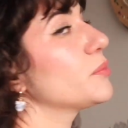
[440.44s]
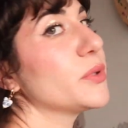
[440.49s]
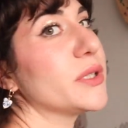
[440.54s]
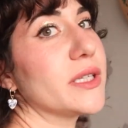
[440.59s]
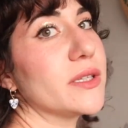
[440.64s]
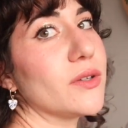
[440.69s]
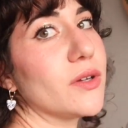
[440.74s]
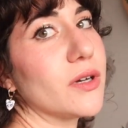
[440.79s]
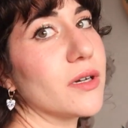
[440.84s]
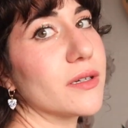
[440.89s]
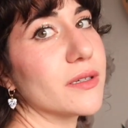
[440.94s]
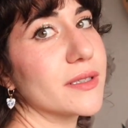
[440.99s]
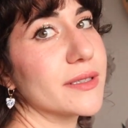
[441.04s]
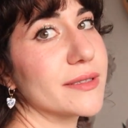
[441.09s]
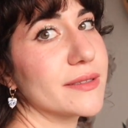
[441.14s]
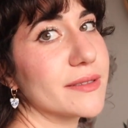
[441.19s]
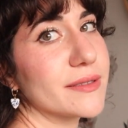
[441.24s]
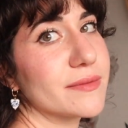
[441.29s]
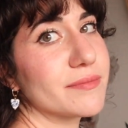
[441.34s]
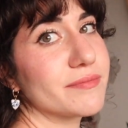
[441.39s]
pretty long
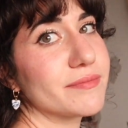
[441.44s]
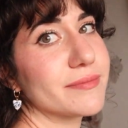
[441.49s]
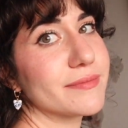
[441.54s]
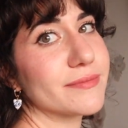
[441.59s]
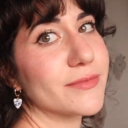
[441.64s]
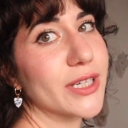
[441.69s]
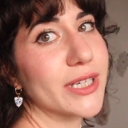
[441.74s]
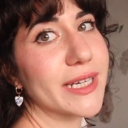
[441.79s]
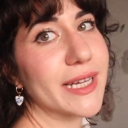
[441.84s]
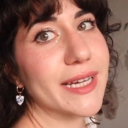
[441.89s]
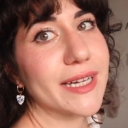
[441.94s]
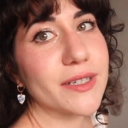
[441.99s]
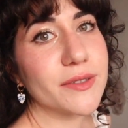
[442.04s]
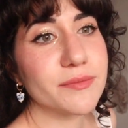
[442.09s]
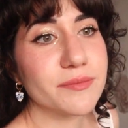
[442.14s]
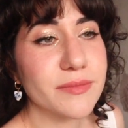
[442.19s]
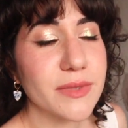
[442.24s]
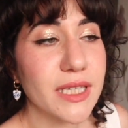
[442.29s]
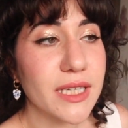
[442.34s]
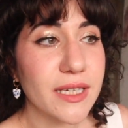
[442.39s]
right now.
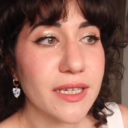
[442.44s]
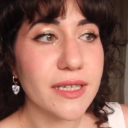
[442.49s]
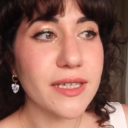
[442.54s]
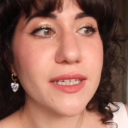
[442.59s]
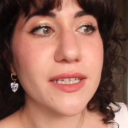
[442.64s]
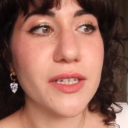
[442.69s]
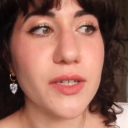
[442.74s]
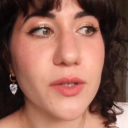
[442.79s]
You